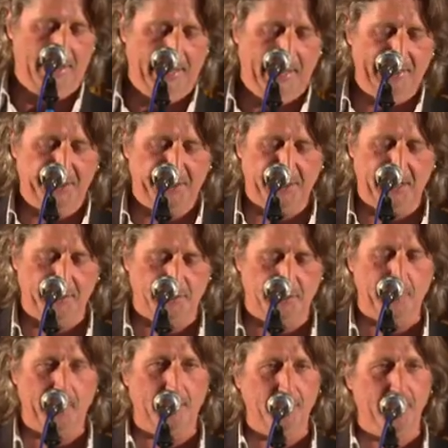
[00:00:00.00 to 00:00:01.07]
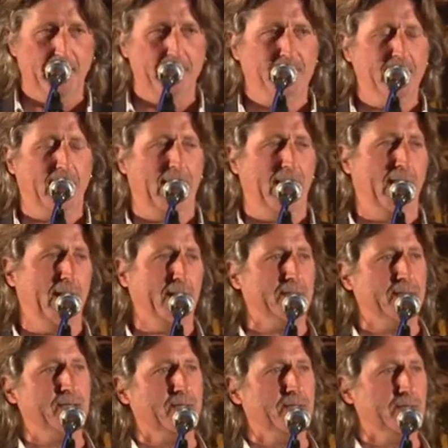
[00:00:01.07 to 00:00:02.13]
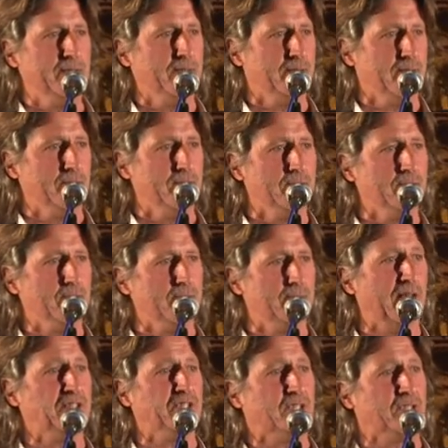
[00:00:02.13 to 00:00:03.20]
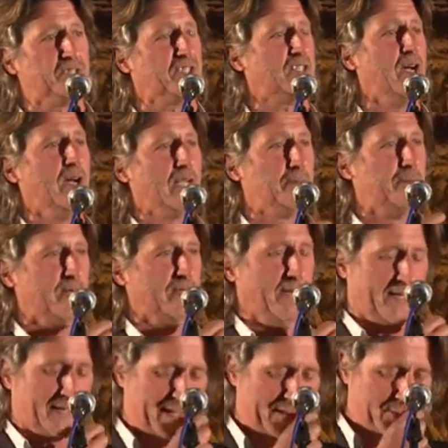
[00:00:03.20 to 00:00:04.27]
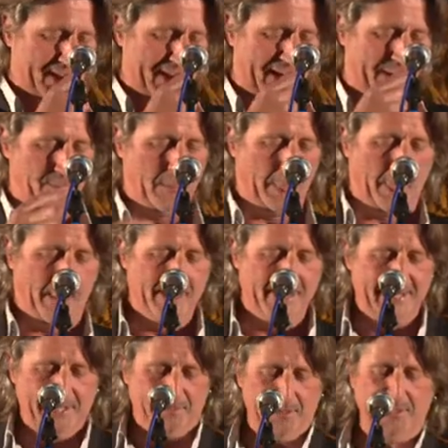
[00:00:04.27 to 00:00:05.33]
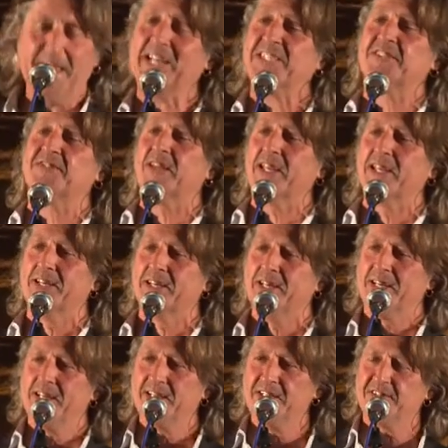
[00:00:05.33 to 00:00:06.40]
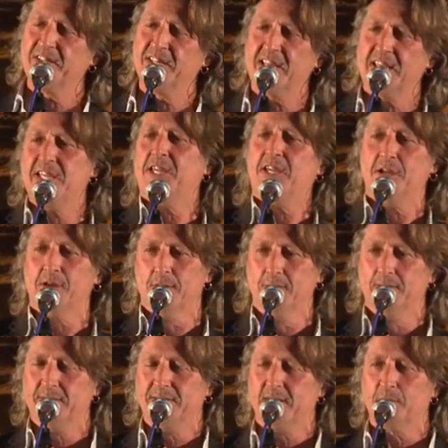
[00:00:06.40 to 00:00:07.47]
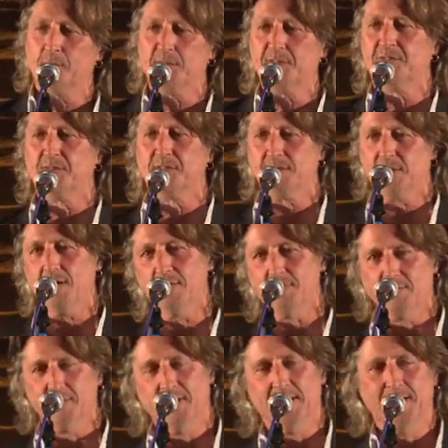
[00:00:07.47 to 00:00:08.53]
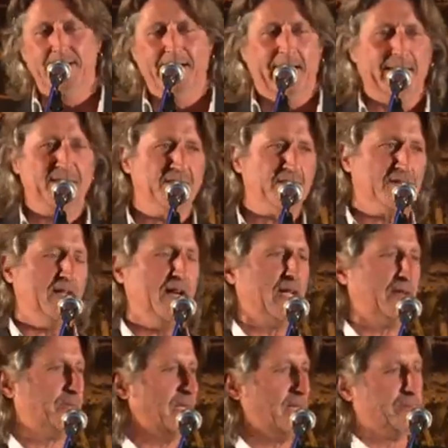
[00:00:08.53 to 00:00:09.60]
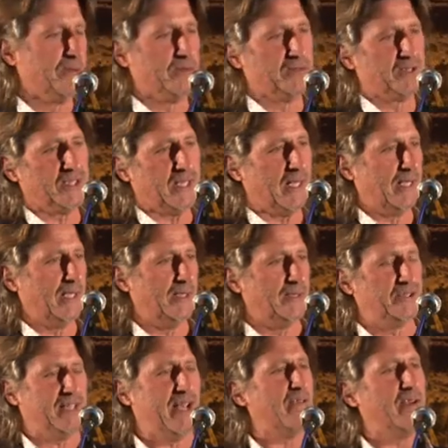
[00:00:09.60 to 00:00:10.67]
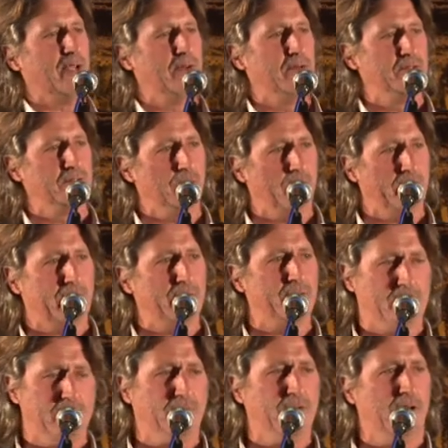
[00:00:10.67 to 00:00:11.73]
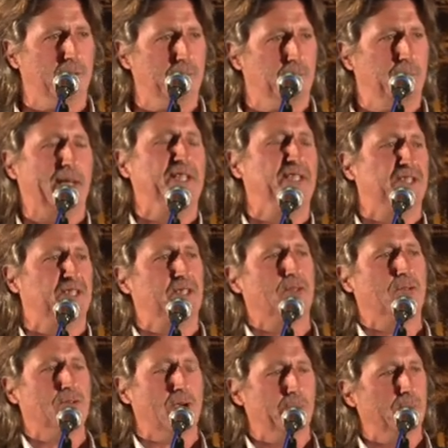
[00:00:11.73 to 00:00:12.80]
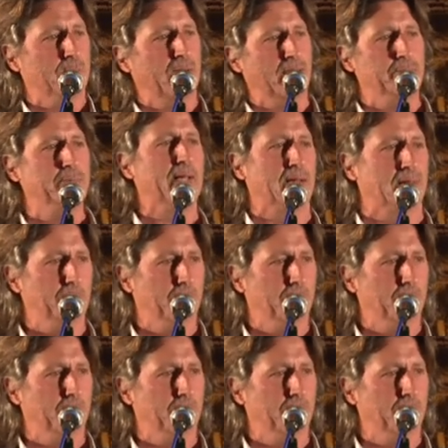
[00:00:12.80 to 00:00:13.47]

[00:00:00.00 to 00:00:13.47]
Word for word: and it sounds about right. Da da da da da do. That's a good starting point. I can live with that. The next thing is the EQ. In other words, the tone. And just like people's uh, stereos or whatever, you've got bass, treble, and middle,